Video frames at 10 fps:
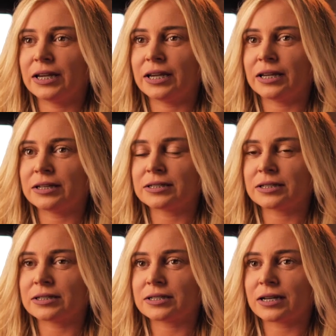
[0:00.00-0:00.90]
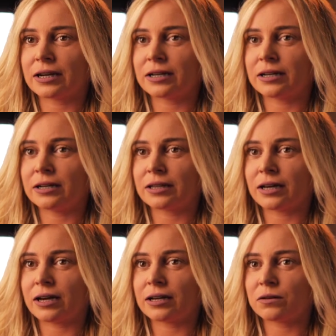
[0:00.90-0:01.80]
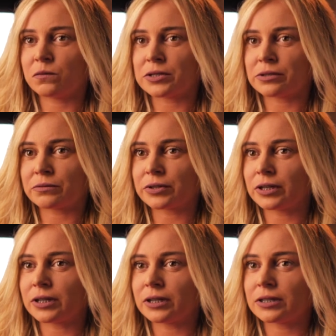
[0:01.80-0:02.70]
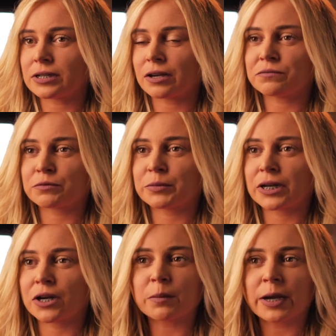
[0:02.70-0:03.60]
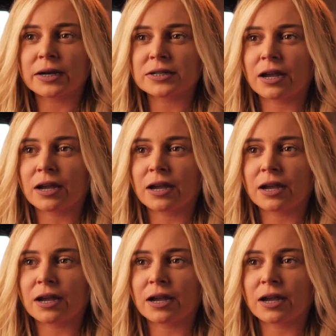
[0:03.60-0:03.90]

and decided that it wasn't really time for me to go back to